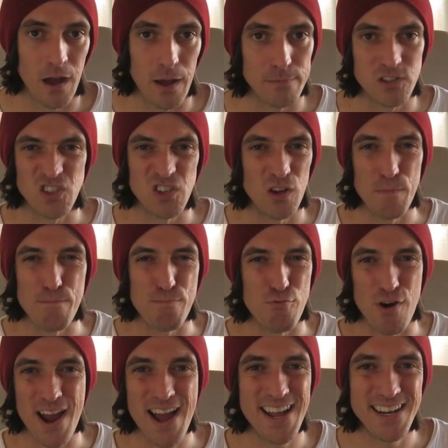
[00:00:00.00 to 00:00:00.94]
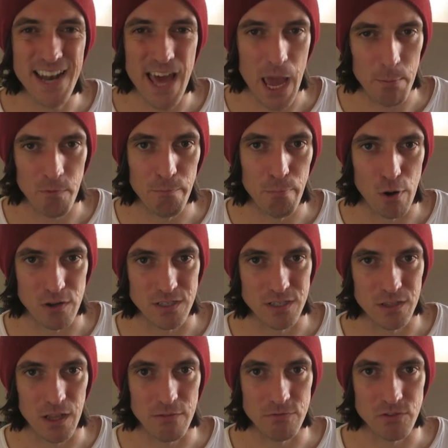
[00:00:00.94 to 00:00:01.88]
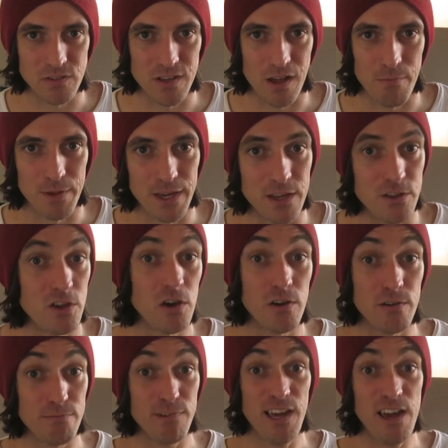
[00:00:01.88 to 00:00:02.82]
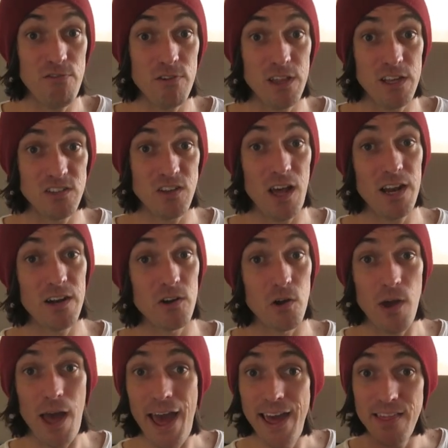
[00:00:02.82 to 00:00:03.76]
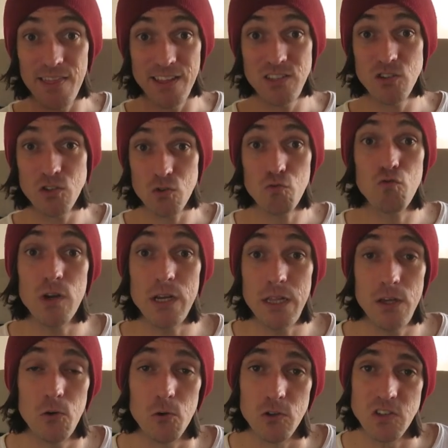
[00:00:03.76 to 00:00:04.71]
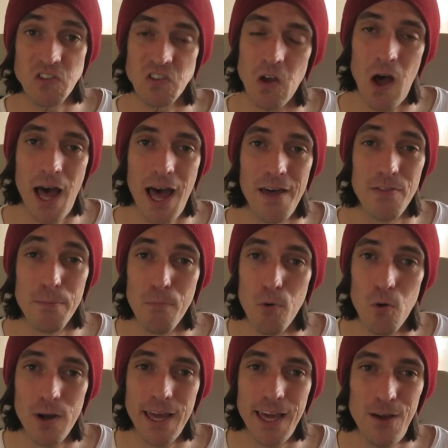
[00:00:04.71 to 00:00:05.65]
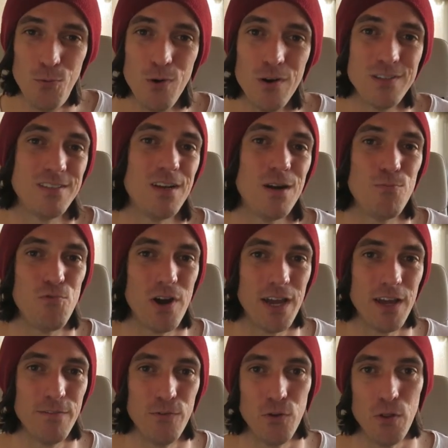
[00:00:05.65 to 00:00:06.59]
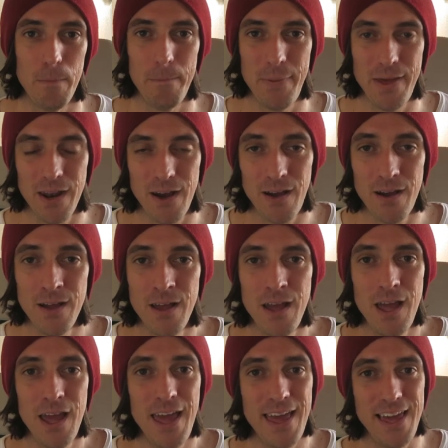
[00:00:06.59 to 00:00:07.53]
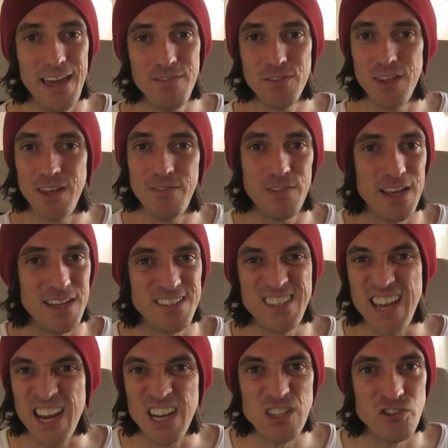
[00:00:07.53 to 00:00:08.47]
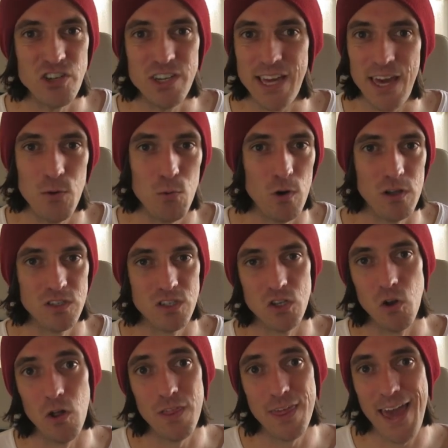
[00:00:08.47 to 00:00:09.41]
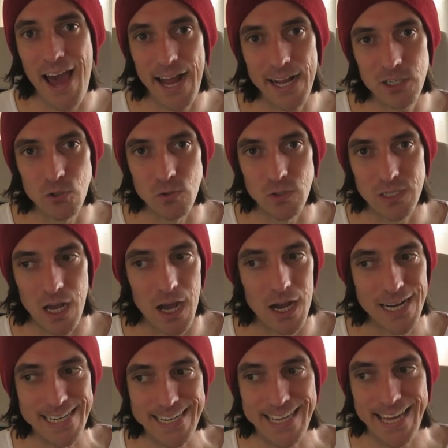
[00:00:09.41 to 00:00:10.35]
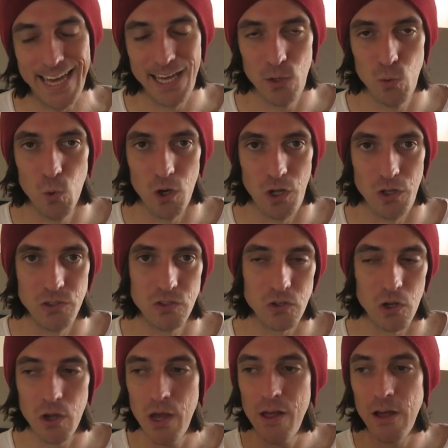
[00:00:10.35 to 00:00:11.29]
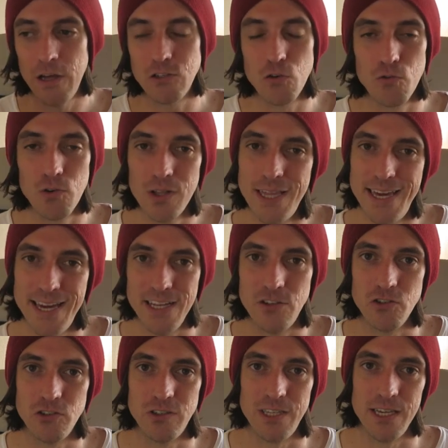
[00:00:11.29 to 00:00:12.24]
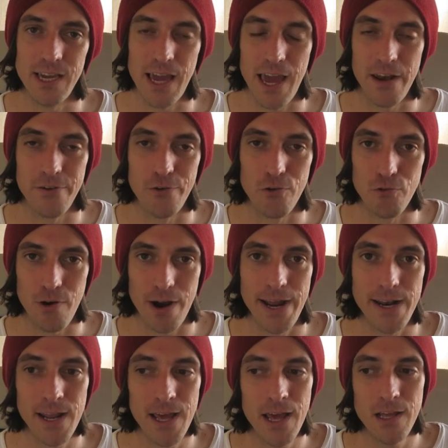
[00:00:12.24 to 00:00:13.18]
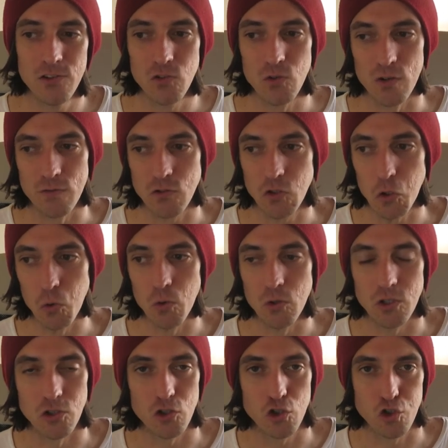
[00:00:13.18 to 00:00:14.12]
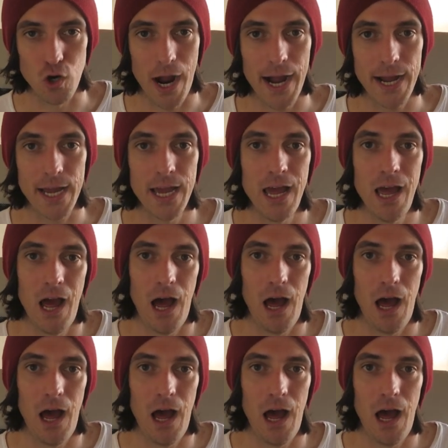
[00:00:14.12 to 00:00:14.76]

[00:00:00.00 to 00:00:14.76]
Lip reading: a certain brand name of boxing gloves or something, and you get really excited and go, hey, this is a really good sign. The more keywords that I'm ranking for, the better, even if they're secondary keywords and not the actual target keywords. So it's a really interesting and great sort of tool to track